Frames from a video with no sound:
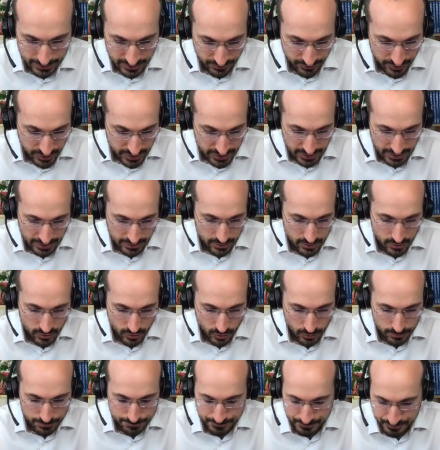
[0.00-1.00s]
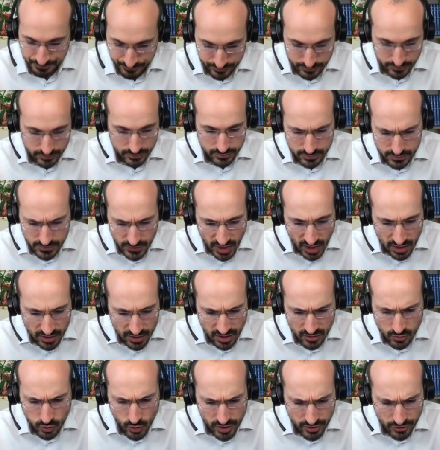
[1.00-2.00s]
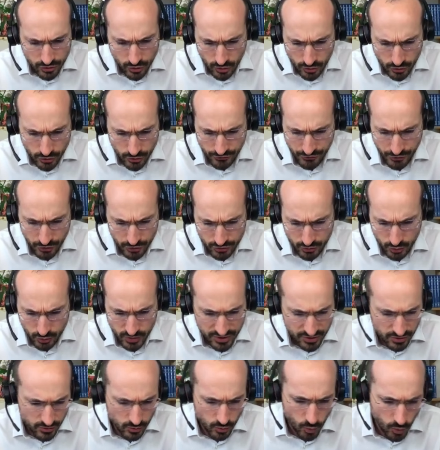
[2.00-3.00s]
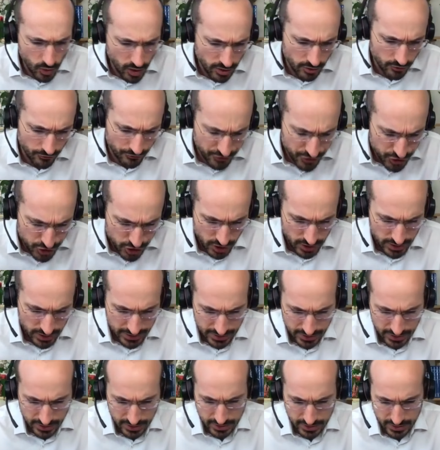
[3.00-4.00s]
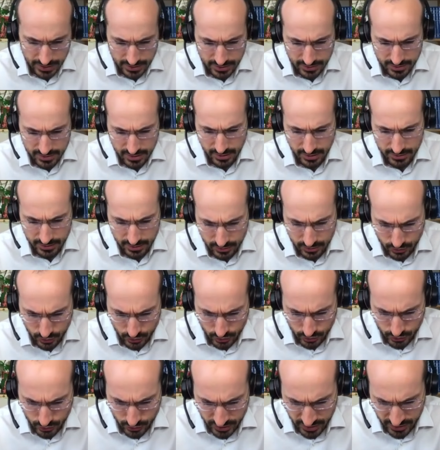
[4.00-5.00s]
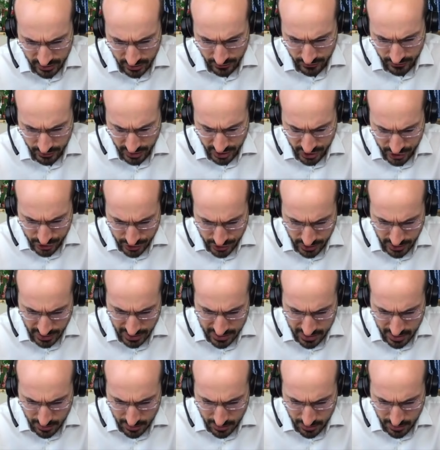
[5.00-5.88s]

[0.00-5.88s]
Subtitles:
defeat, and so that's why the first reason why officially he decided to dissolve the National